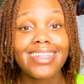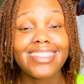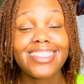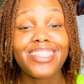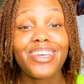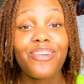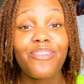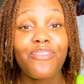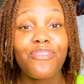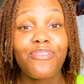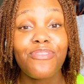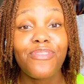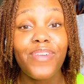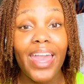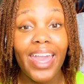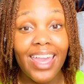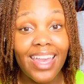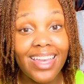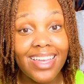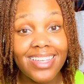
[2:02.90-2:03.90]
to
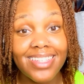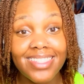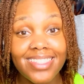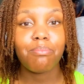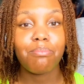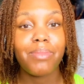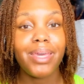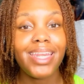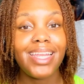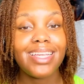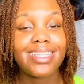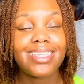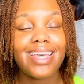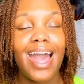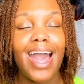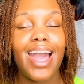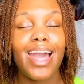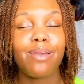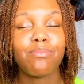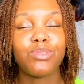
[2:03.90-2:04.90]
face. Many
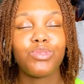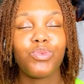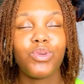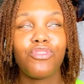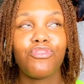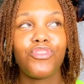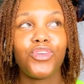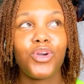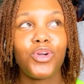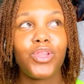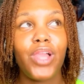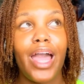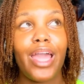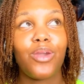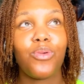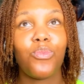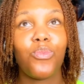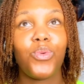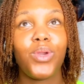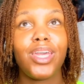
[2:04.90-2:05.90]
times we feel like
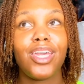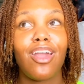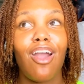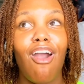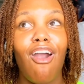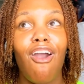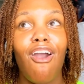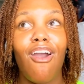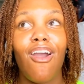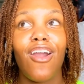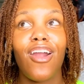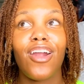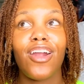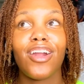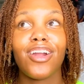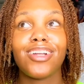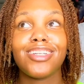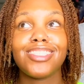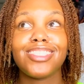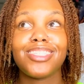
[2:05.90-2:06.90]
we are
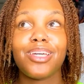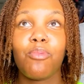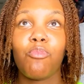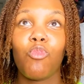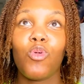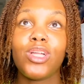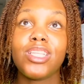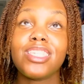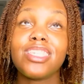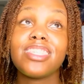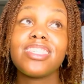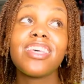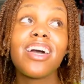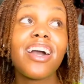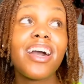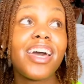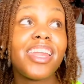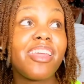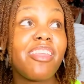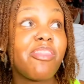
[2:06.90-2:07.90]
someone's
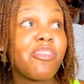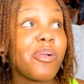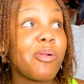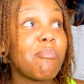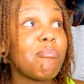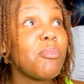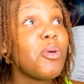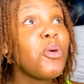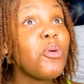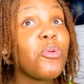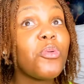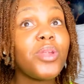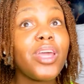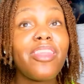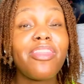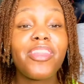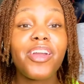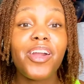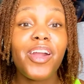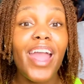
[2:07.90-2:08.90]
sun and their moon
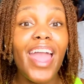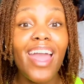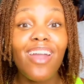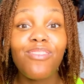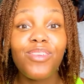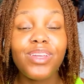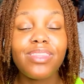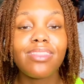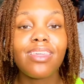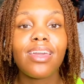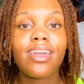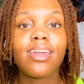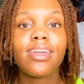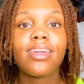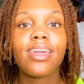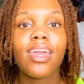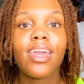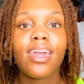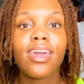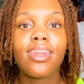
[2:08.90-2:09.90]
and their everything,
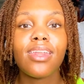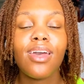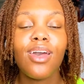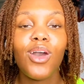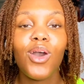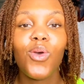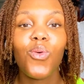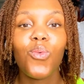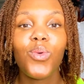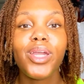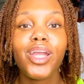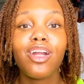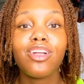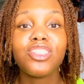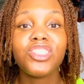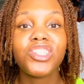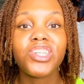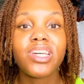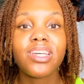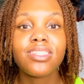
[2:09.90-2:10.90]
and we are
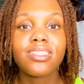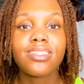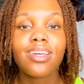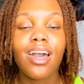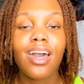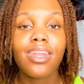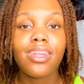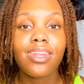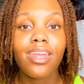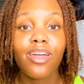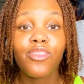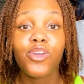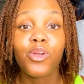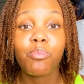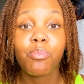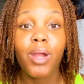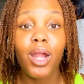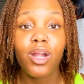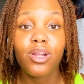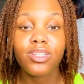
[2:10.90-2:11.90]
just another
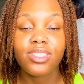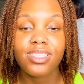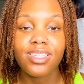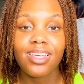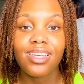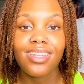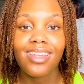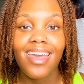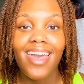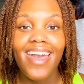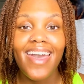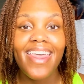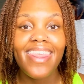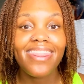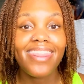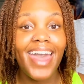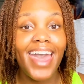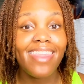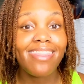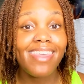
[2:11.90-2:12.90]
person
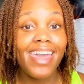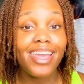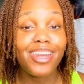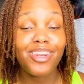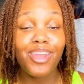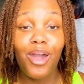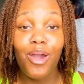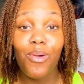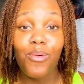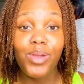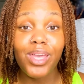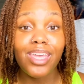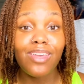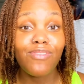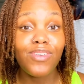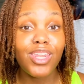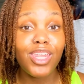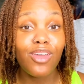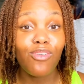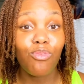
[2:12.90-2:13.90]
that they know.
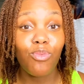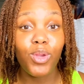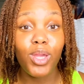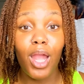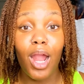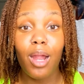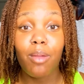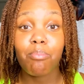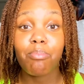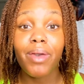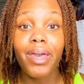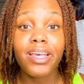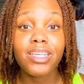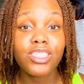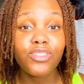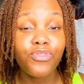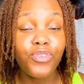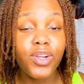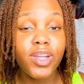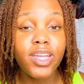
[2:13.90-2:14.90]
Even if we are
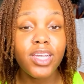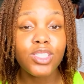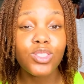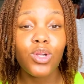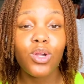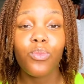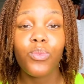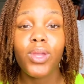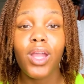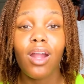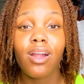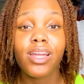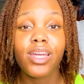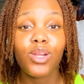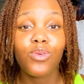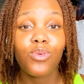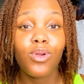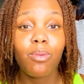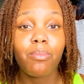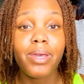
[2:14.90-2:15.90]
best friends or we are in
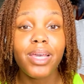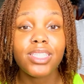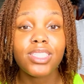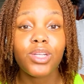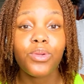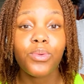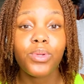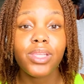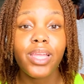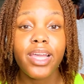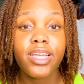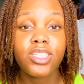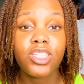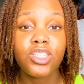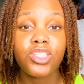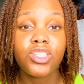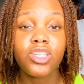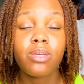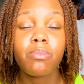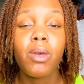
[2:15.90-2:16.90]
a romantic
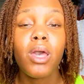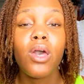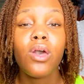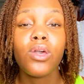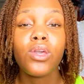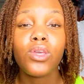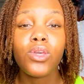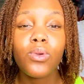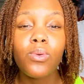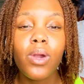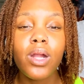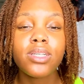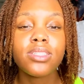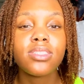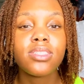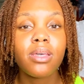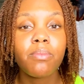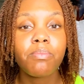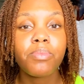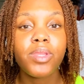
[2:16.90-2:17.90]
relationship, you are
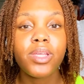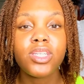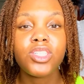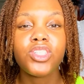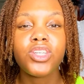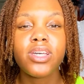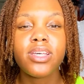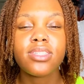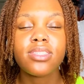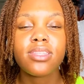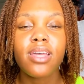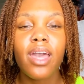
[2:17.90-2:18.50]
simply just